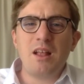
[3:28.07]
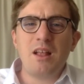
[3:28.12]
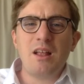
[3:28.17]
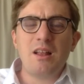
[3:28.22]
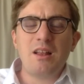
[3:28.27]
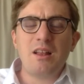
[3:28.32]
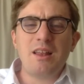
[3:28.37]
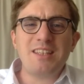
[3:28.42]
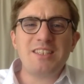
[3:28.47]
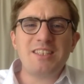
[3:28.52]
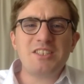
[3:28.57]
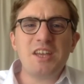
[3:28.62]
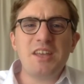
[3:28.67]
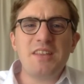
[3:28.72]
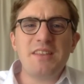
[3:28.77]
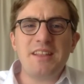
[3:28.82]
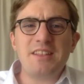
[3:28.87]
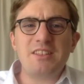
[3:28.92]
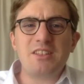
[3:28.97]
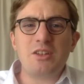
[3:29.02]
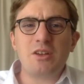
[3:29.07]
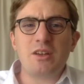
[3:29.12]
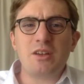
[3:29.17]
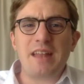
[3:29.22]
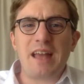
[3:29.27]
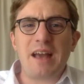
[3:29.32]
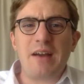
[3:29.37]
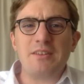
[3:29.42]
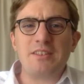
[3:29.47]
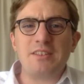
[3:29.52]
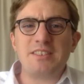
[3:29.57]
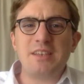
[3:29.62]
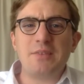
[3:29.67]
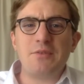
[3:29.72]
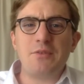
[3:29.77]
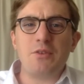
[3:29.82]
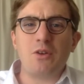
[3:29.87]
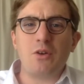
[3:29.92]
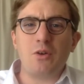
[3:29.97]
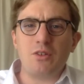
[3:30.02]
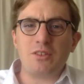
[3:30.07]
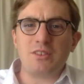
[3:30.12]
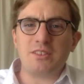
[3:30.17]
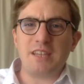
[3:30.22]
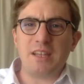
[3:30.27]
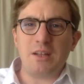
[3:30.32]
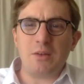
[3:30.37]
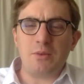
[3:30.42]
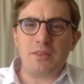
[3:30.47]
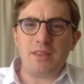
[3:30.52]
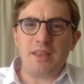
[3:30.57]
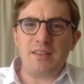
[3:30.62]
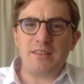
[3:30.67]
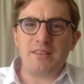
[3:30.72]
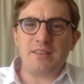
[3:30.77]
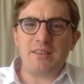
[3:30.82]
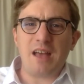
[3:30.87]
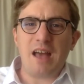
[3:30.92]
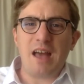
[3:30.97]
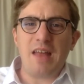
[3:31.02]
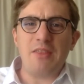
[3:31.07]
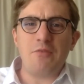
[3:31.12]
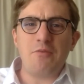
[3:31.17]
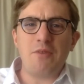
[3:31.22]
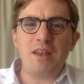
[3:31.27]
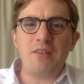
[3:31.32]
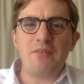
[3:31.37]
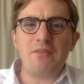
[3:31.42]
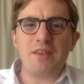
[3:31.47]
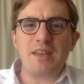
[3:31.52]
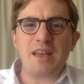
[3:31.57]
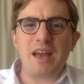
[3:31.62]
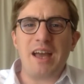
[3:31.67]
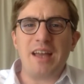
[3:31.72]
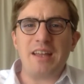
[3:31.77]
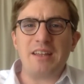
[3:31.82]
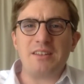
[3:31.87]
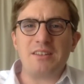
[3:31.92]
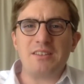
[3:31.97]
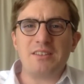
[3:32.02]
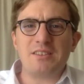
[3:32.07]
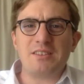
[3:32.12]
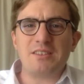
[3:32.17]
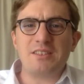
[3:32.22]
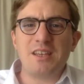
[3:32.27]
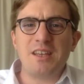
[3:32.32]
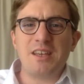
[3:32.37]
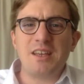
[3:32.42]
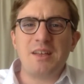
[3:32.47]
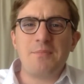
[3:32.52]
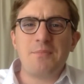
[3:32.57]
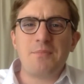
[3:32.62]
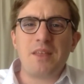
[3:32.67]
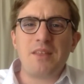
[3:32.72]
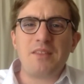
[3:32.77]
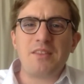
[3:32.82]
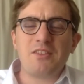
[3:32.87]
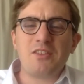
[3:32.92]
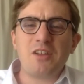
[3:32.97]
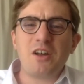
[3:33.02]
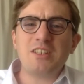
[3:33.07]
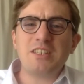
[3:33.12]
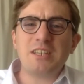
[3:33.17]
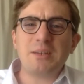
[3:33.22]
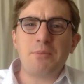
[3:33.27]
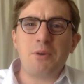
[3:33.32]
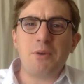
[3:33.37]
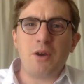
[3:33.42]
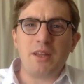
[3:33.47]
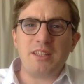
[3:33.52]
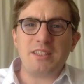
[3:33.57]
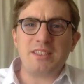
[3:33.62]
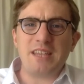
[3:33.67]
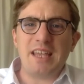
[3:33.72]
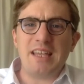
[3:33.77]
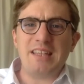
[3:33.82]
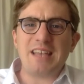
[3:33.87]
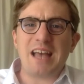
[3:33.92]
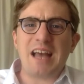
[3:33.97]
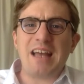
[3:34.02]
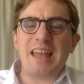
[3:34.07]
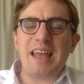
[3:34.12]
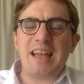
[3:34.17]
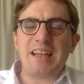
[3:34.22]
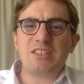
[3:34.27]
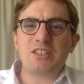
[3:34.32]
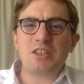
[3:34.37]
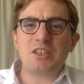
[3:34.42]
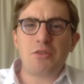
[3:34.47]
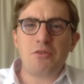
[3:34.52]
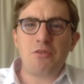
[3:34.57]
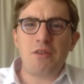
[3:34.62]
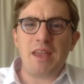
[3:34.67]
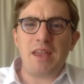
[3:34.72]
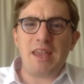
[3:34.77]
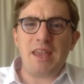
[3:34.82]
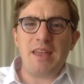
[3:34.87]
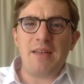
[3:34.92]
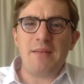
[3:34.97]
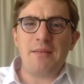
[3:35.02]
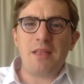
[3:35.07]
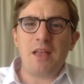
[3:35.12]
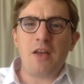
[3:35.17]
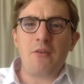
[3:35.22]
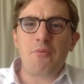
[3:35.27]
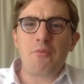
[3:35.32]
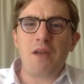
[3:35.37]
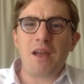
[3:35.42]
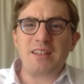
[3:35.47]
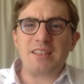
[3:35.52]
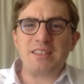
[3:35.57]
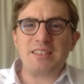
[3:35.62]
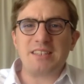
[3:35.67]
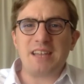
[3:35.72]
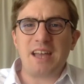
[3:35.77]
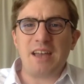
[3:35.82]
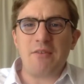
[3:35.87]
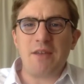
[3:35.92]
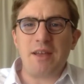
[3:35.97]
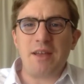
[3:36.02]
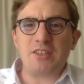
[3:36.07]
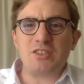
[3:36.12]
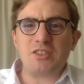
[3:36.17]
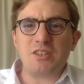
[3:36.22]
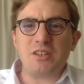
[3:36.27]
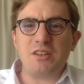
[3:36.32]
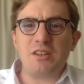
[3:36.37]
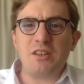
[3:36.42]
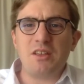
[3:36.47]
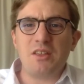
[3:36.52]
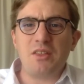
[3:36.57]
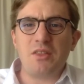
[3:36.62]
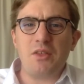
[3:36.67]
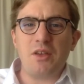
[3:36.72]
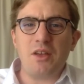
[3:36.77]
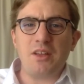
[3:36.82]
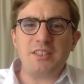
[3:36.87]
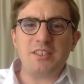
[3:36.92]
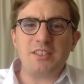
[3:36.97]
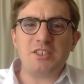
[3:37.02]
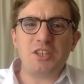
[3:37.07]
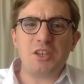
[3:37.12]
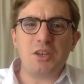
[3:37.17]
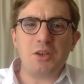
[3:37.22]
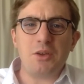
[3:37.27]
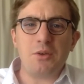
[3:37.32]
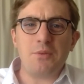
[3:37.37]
Let's turn then to look at how the civil courts deal with it and the relevant guidance. The starting point is Annex 3 of Practice Direction 32.